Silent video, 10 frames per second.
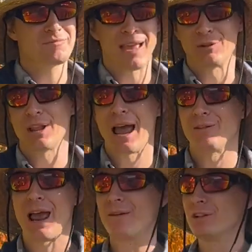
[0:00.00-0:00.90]

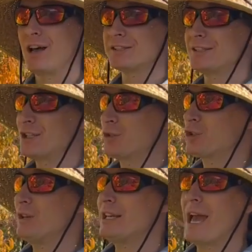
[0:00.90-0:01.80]
I haven't lost a citrus
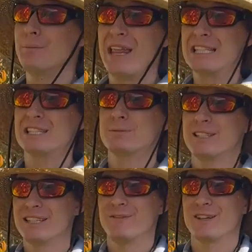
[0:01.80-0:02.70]
tree yet, but that's
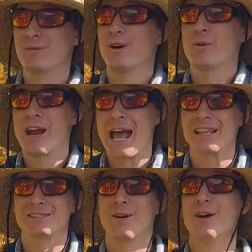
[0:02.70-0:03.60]
specific to where we're
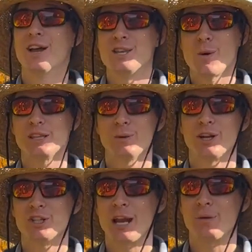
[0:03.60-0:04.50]
at. So you always
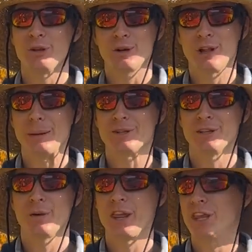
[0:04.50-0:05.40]
want to check with your climate
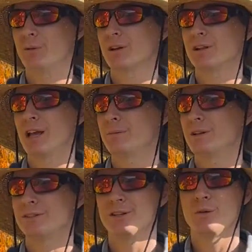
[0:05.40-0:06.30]
zone. I think we're
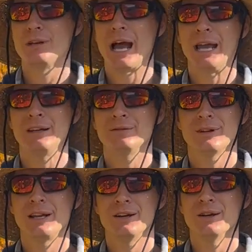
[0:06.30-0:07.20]
in zone 9
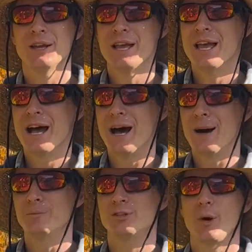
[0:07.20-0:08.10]
right here.
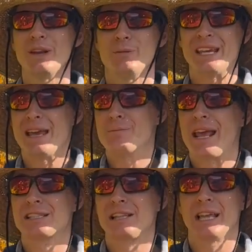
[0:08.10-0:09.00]
So we get
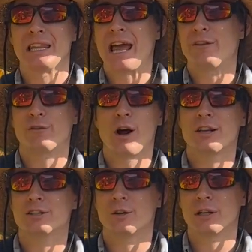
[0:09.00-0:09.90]
basically a light
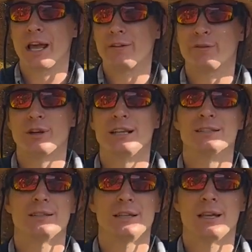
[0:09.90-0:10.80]
frost or light
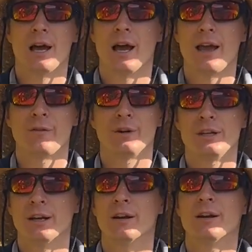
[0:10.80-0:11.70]
freeze every
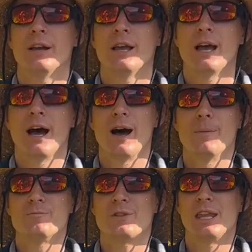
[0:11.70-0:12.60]
year.
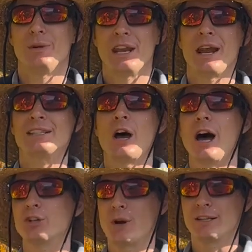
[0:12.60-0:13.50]
And then we get nice
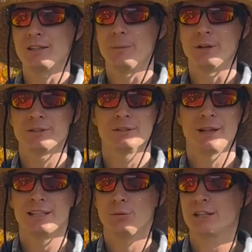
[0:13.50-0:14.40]
hot dry summers, and
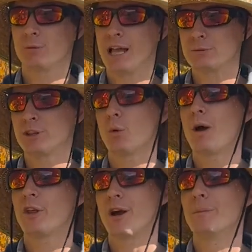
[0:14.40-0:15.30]
so that's what the
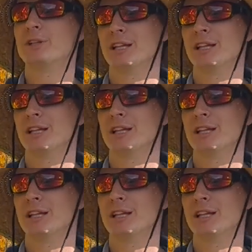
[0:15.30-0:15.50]
weather I'm